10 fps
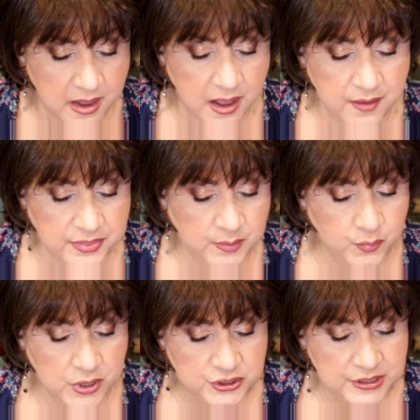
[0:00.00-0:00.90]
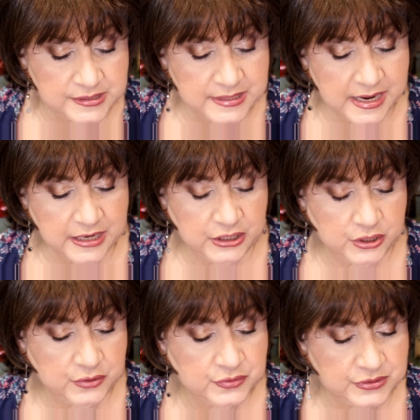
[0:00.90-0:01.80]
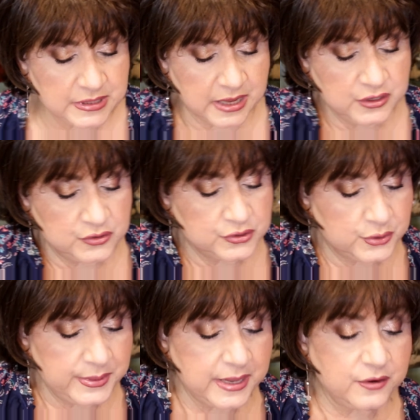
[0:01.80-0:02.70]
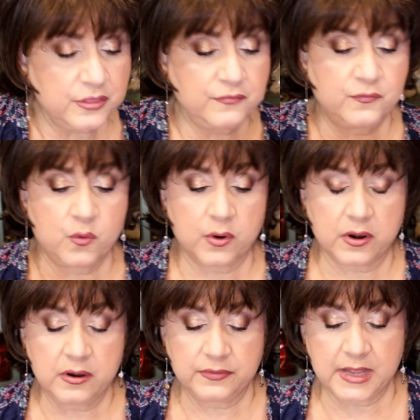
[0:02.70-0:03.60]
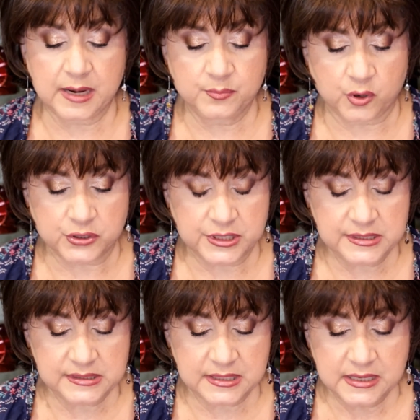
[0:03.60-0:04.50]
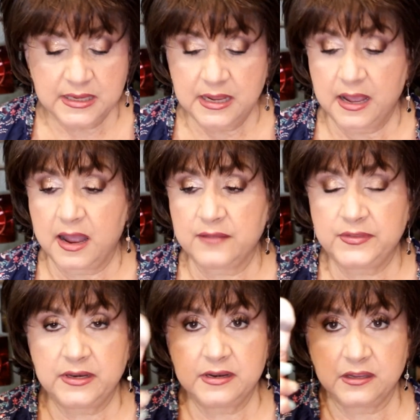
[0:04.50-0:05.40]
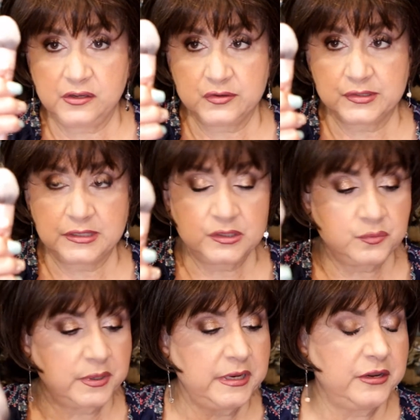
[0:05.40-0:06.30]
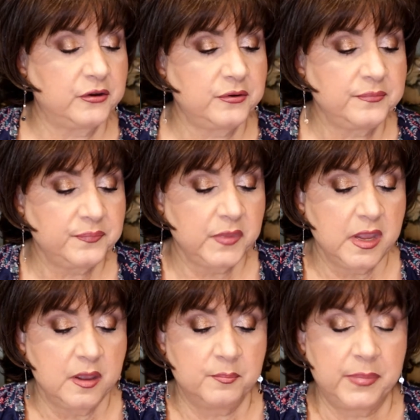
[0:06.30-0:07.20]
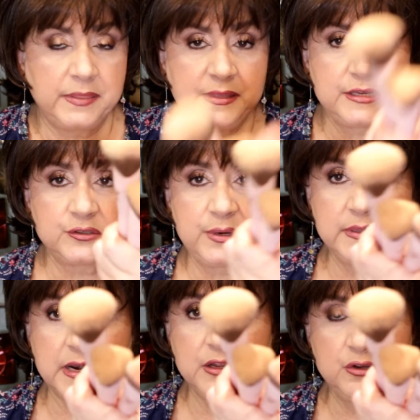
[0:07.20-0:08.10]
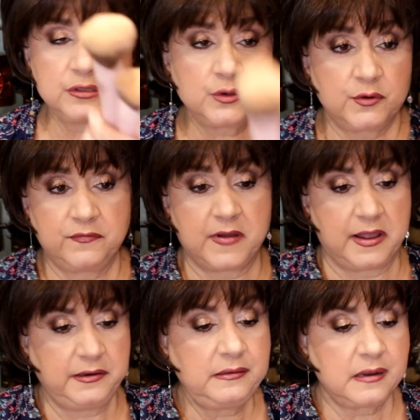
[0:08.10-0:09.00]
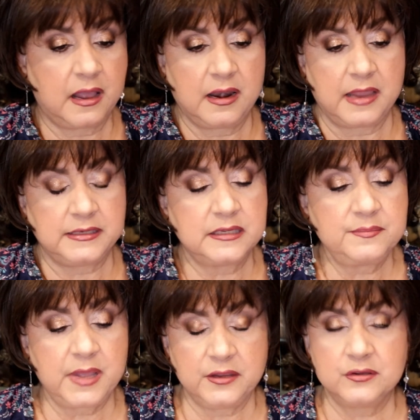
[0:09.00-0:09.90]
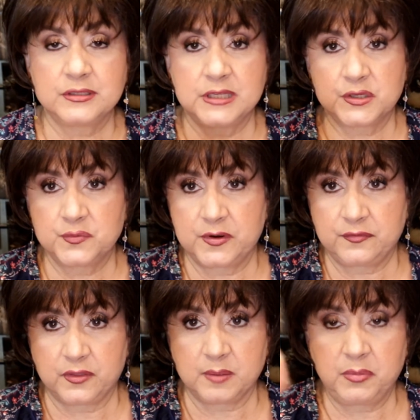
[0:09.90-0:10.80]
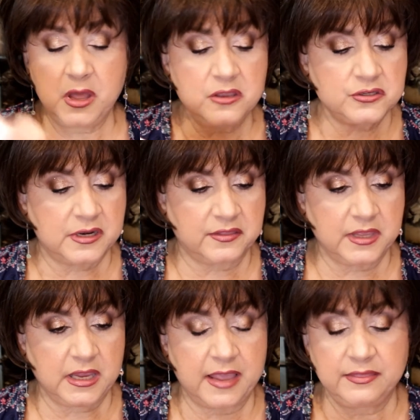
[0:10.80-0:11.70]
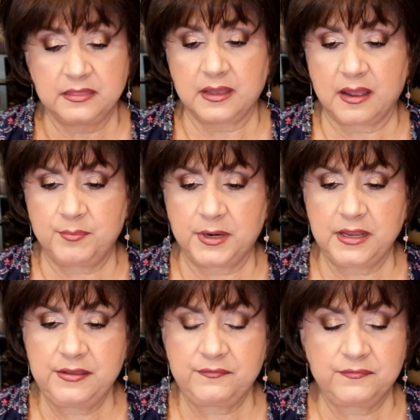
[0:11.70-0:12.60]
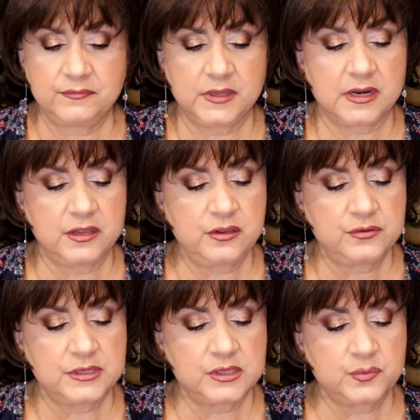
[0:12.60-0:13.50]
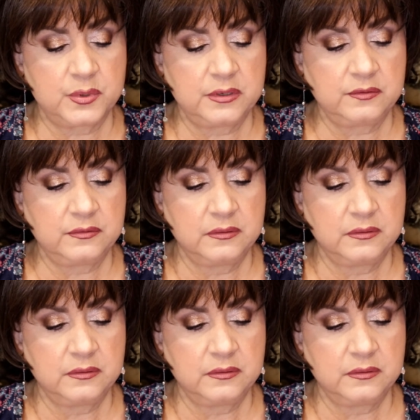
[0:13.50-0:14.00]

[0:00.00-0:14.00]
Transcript: The brushes that I used 3 out of the 4 that I purchased. I did not use this one here, but these 3 that I used, they were fine. I liked them. I used this one for the blush, and I believe, did I use this one?